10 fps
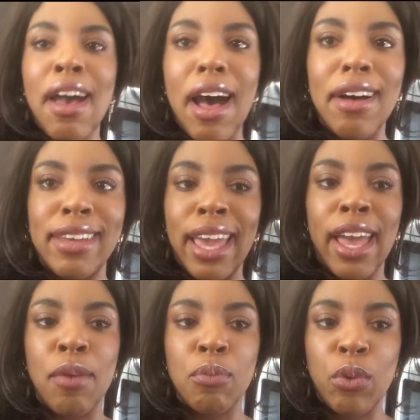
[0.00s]
I'll
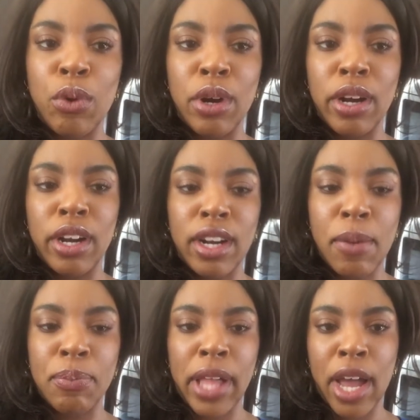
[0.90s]
get
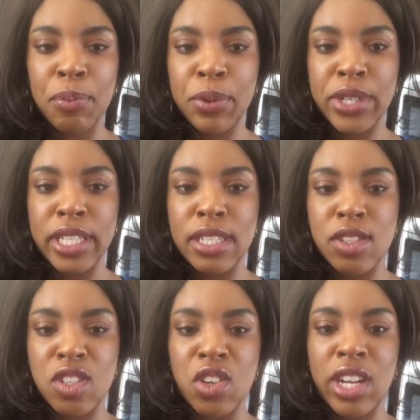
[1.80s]
more blackberries
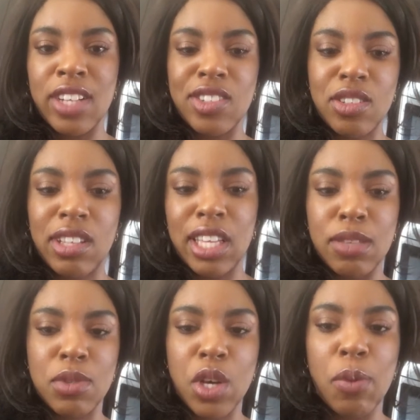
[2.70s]
soon. I just don't like
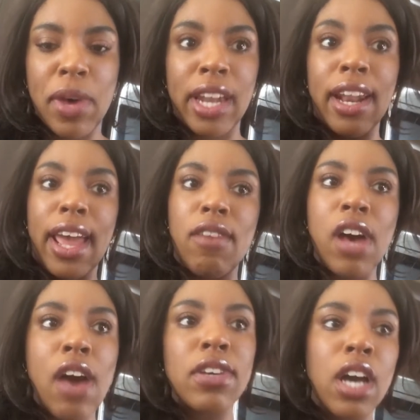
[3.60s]
them to go bad. And I have
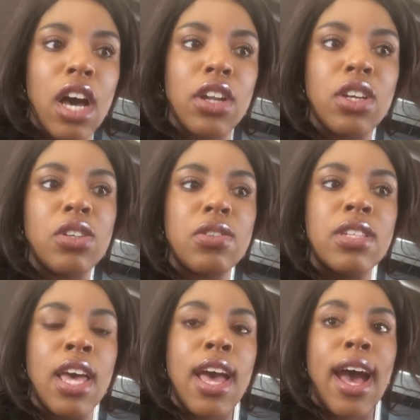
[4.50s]

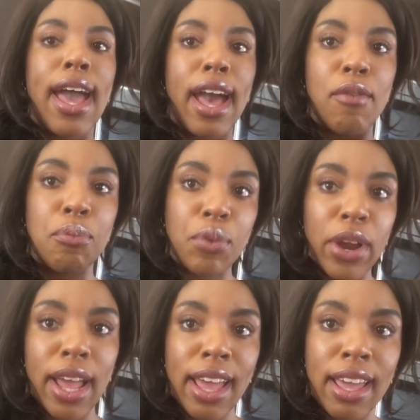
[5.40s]
avocados, I have
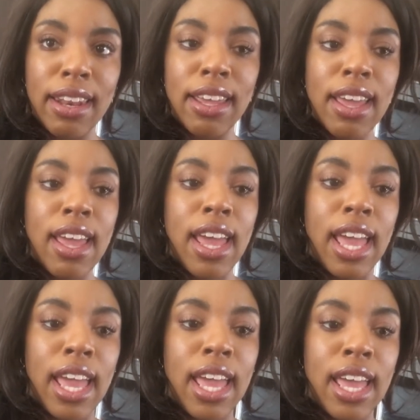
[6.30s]
bread,
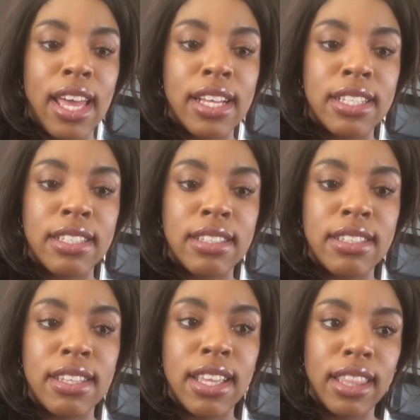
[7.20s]
and
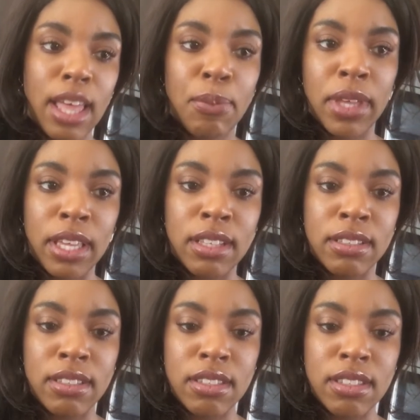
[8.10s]

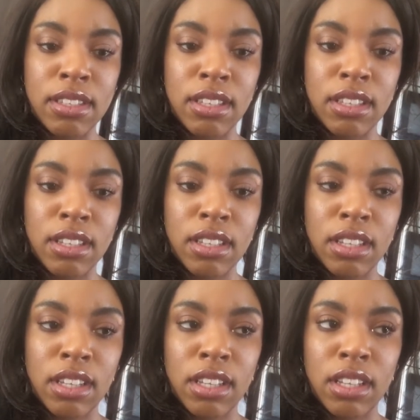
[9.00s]
lemons.
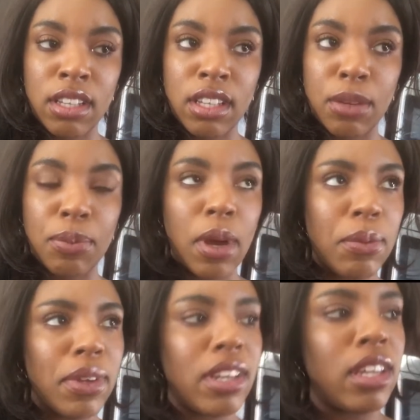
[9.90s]
I'll
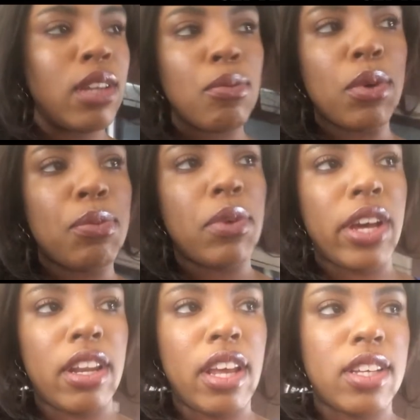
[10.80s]
probably need more
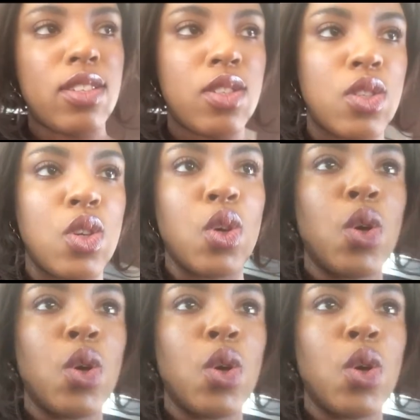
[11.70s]
bread next